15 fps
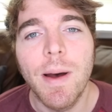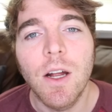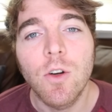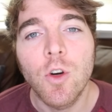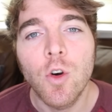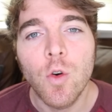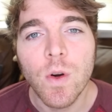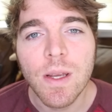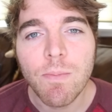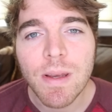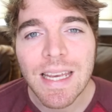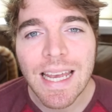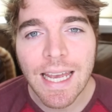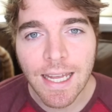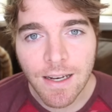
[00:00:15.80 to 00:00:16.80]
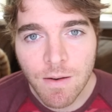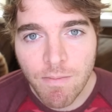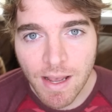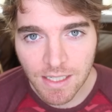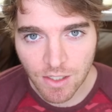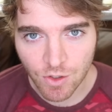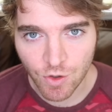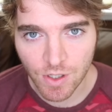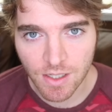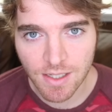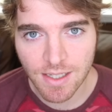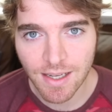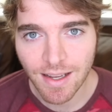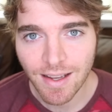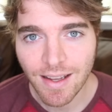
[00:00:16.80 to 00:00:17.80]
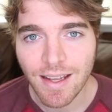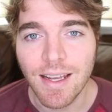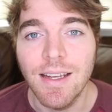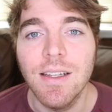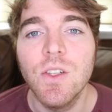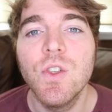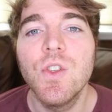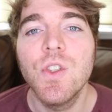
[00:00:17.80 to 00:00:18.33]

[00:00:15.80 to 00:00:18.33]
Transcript: about creepy hidden messages in